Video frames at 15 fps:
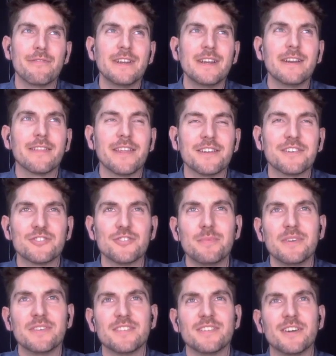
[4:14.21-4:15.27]
the feeling that
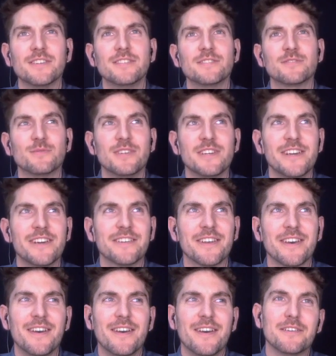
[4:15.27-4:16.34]
GPSNR is really at
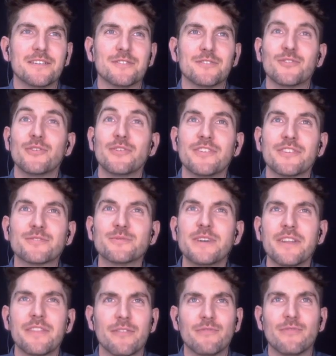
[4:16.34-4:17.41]
a certain
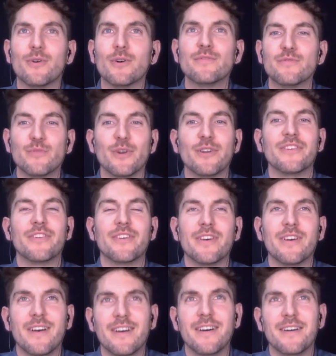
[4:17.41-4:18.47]
degree at the forefront
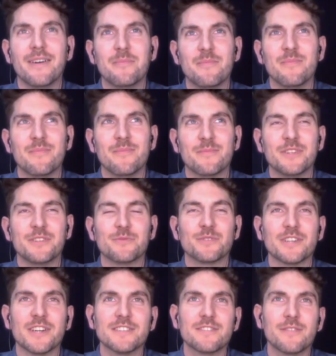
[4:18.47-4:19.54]
in
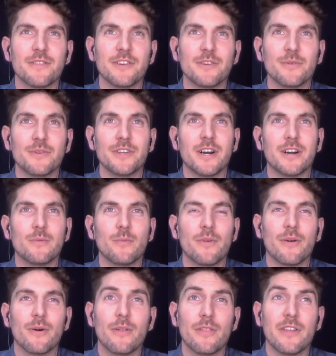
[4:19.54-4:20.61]
regards to the EUDR,
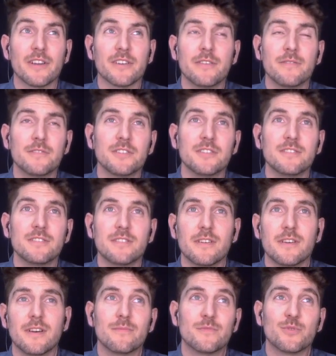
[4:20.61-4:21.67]
with all the activities,
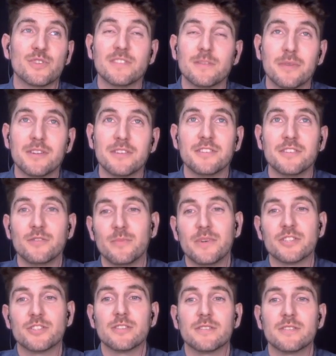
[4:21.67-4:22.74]
traceability you
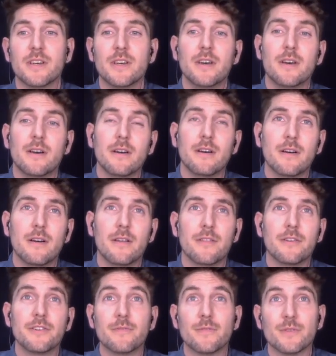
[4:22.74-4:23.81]
mentioned,
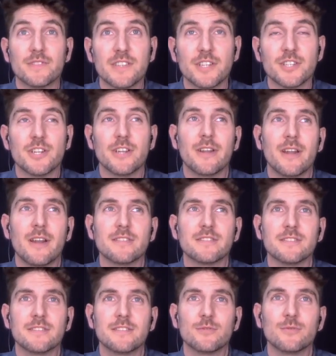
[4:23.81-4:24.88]
the deforestation
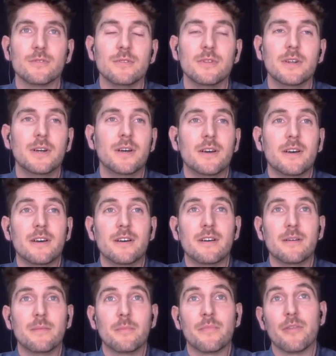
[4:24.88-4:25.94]
analysis tool,
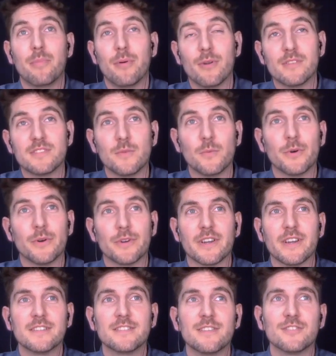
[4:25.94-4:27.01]
the policy
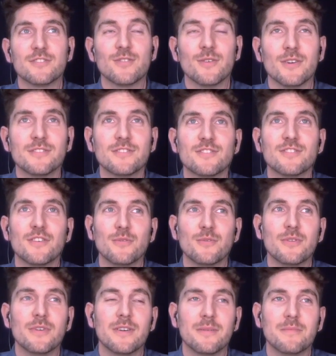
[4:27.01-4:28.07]
work, and so on.
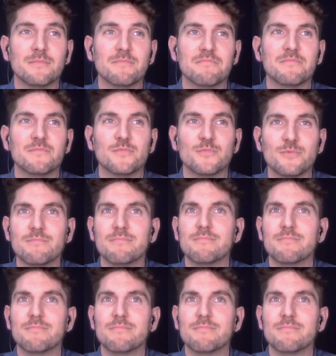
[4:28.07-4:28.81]
So